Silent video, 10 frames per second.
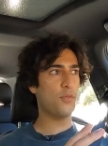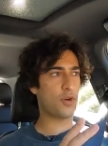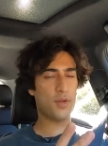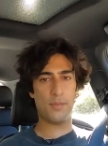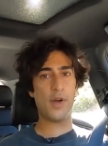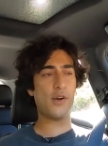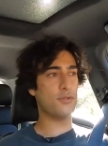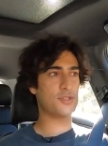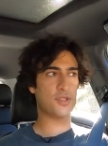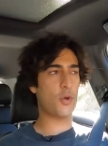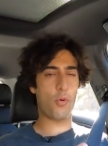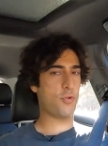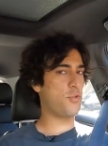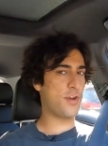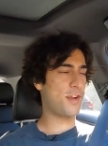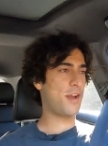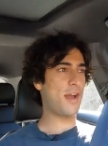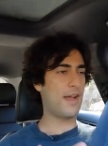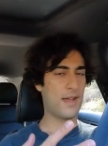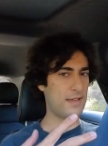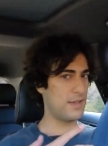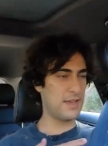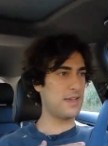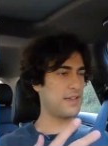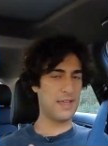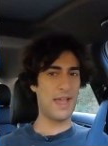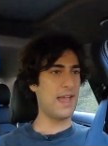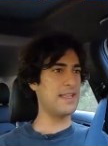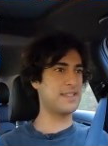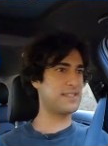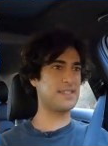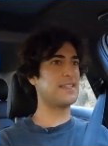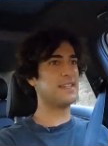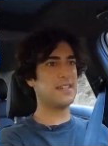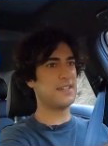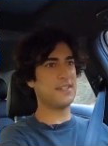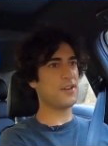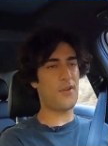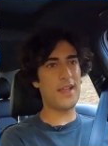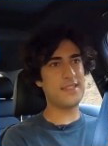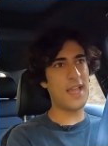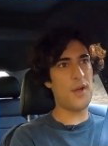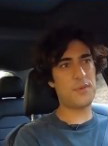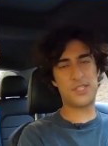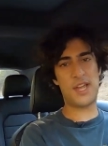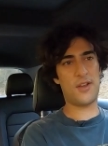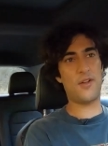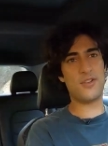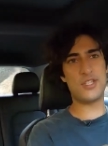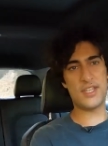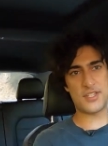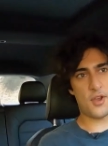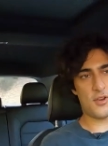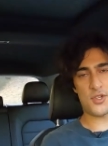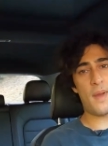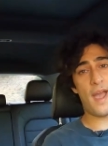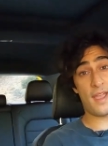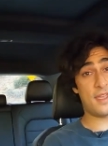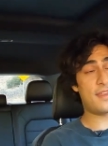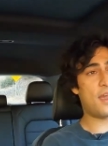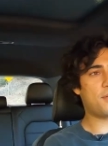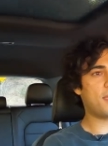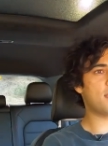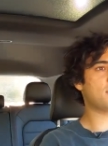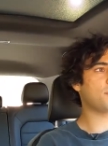more composed cornering. It's crazy how much technology these cars are packing in nowadays.